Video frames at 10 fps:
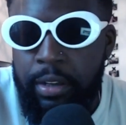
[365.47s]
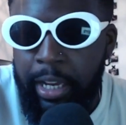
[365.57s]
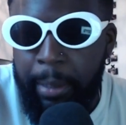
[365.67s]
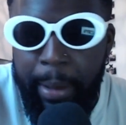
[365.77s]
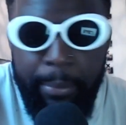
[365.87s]
a
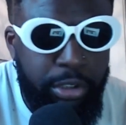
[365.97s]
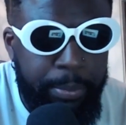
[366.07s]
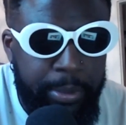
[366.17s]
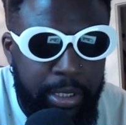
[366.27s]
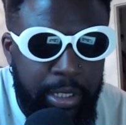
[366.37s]
kebab shop
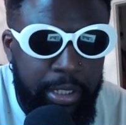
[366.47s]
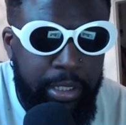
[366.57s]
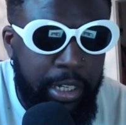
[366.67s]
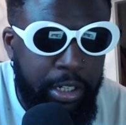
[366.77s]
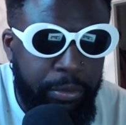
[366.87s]
in
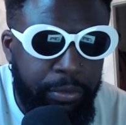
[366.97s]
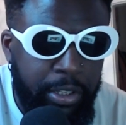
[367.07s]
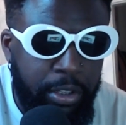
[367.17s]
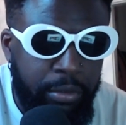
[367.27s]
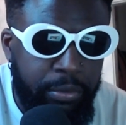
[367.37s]
London and you
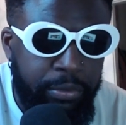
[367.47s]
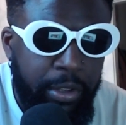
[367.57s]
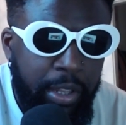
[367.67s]
think you've